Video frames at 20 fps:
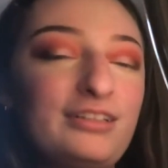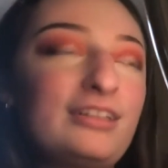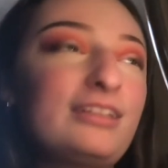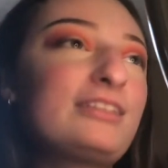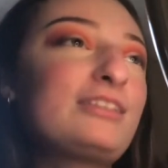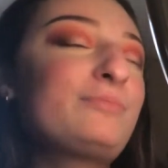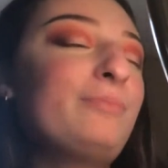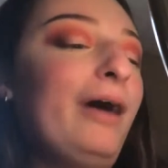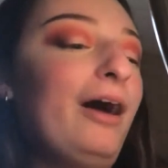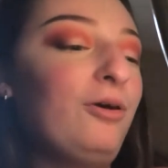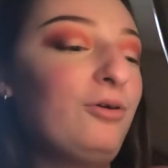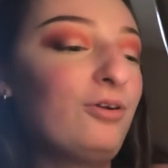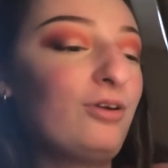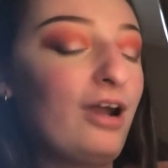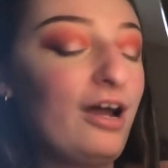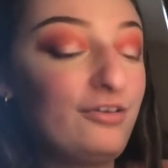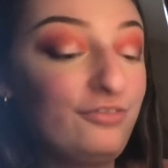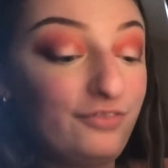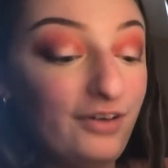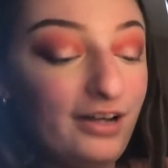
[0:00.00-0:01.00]
That's powder.
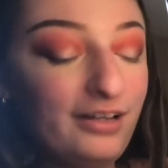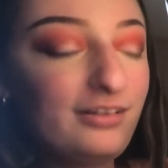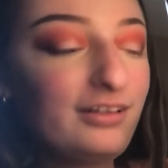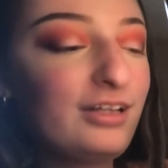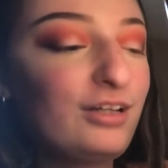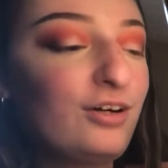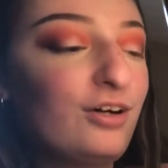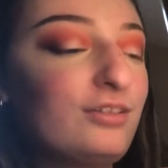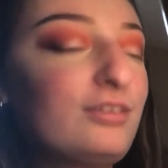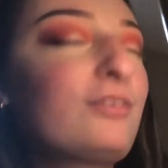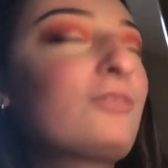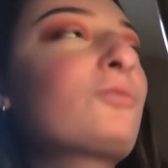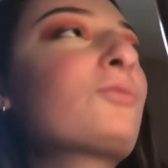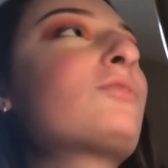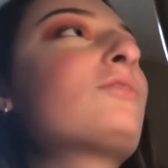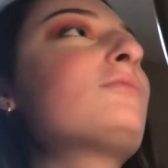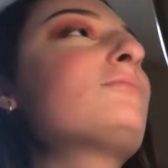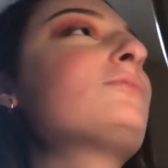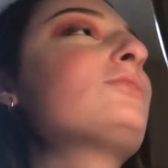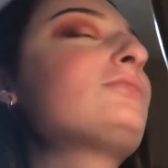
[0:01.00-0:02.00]
I finally got the
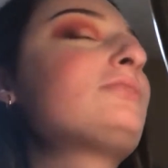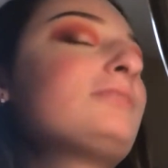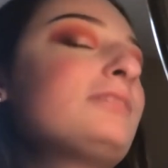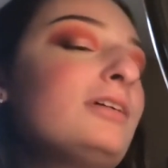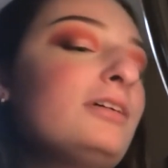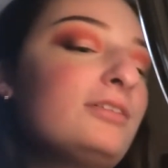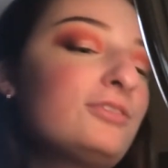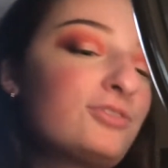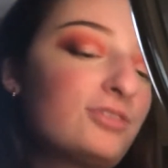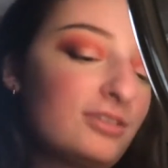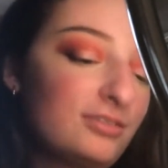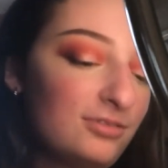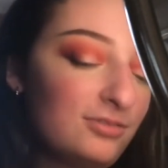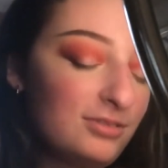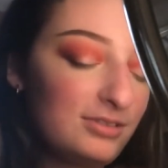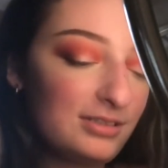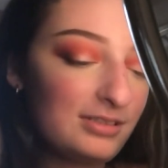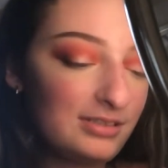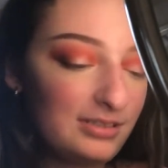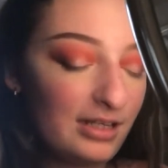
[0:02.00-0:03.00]
Laura Mercier
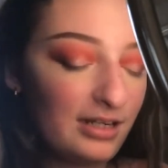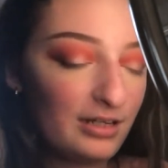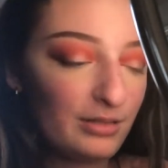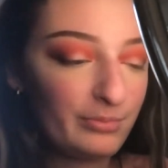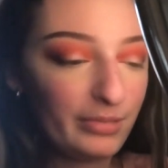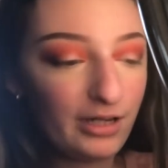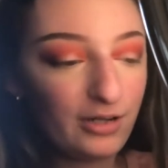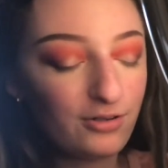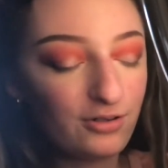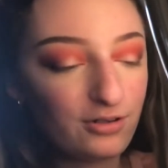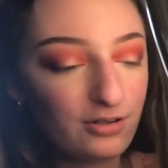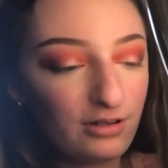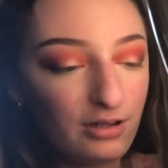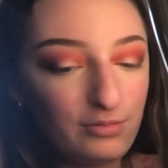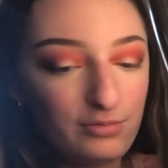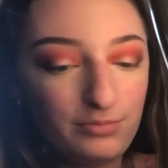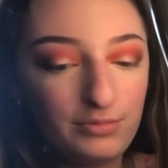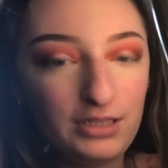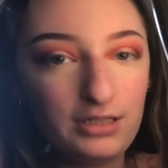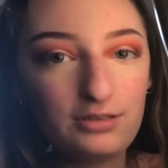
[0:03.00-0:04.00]
translucent setting powder.
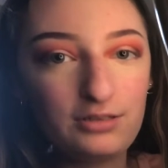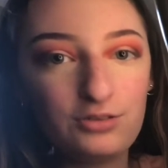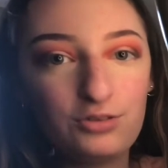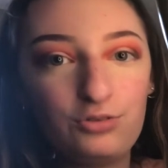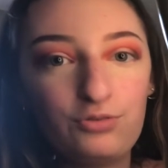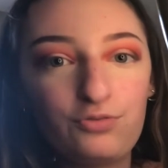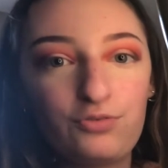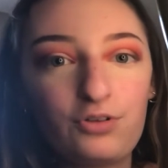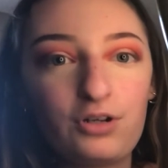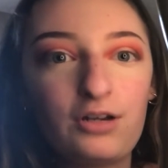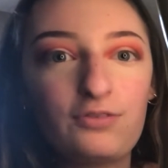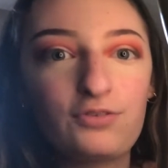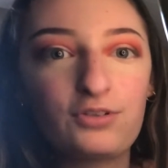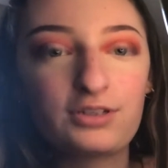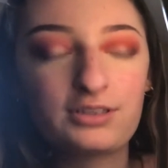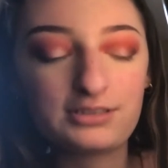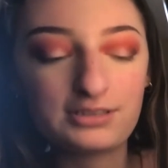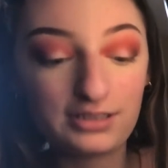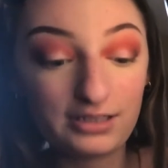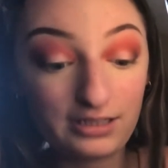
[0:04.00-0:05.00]
I've been meaning to forever
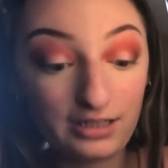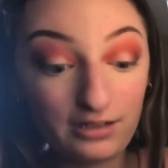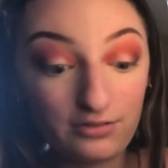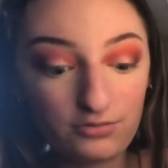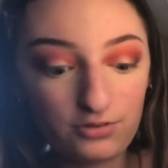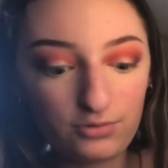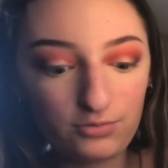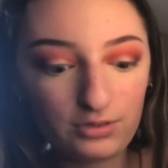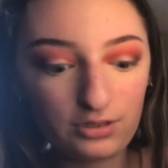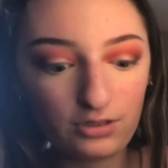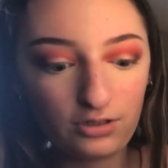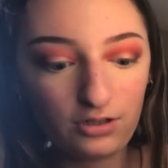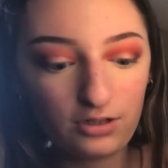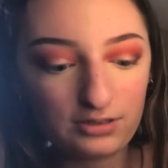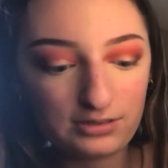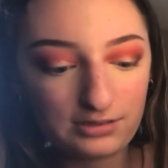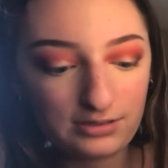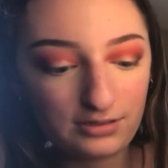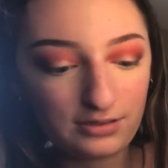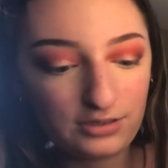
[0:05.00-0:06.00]
because, like, everyone
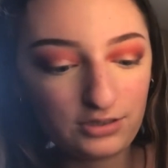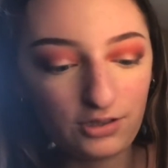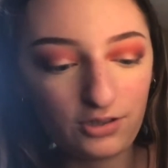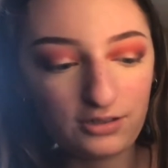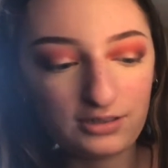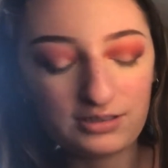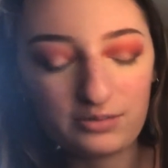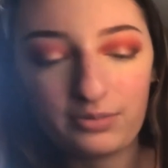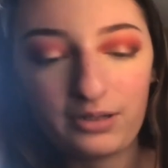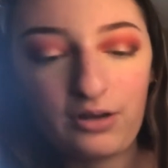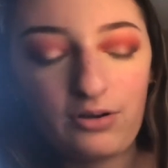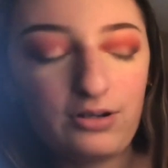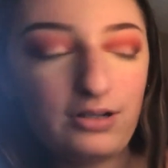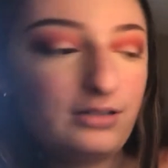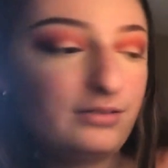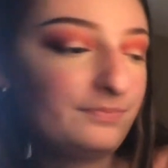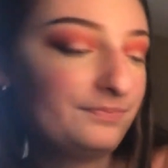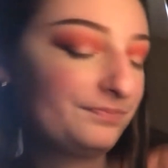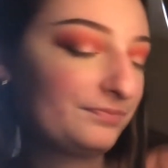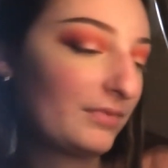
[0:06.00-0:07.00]
constantly talks about it.